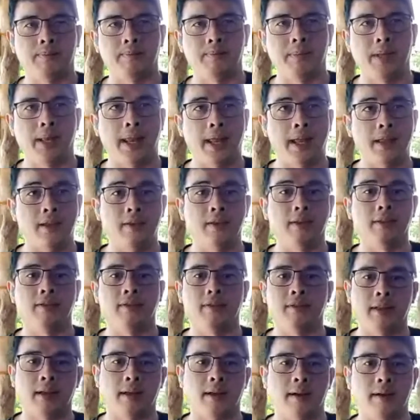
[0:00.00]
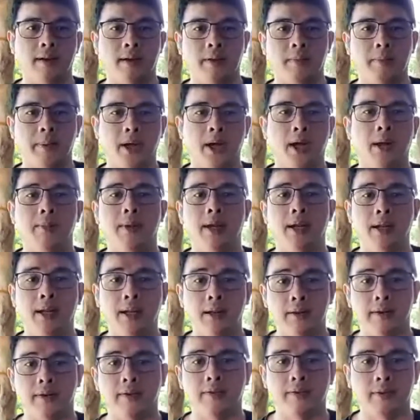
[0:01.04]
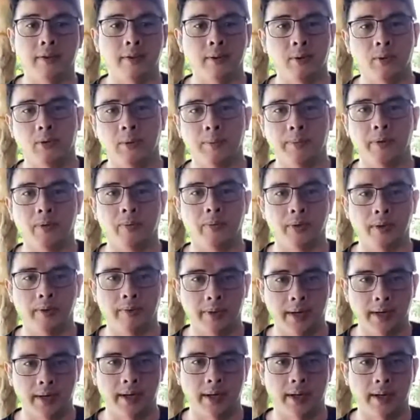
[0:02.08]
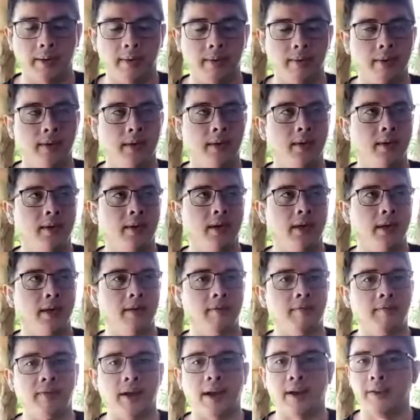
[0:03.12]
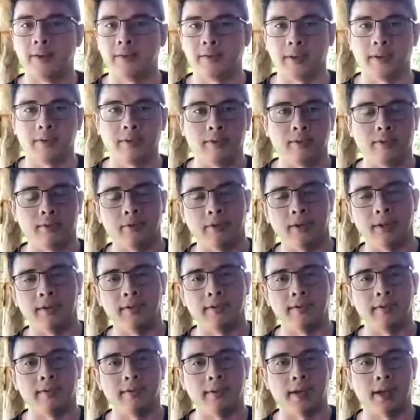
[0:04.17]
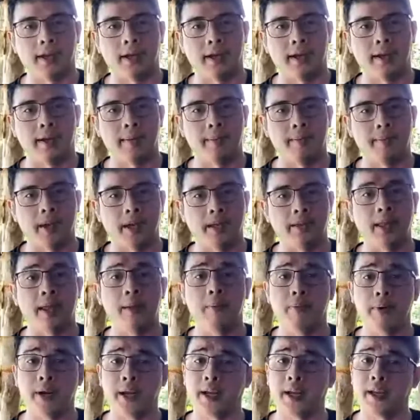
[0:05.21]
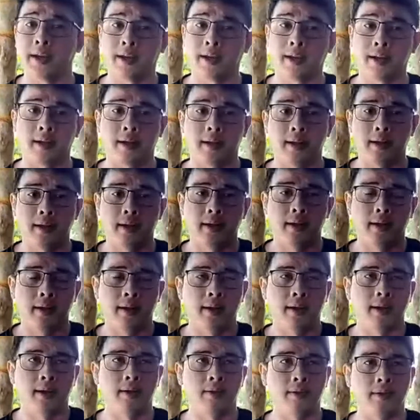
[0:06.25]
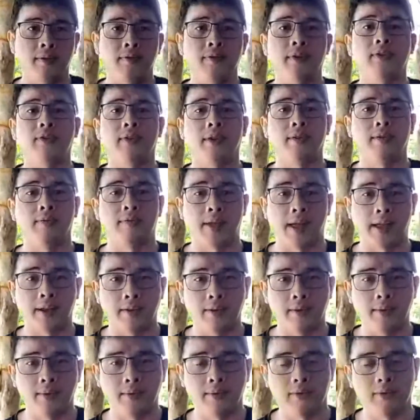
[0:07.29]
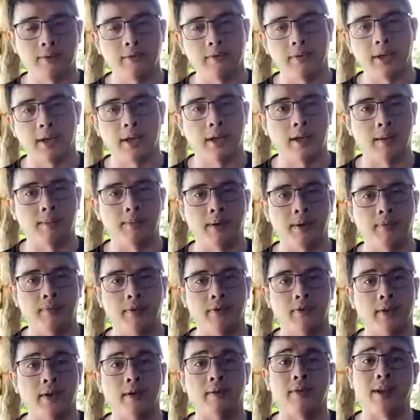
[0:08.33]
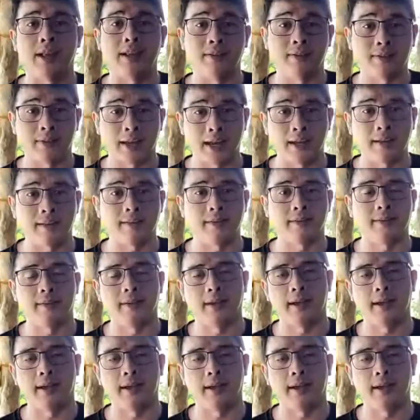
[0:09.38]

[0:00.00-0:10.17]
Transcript: millennials that are becoming leaders in the corporate world right now in various industries, and they bring in a different set of values, different set of insights,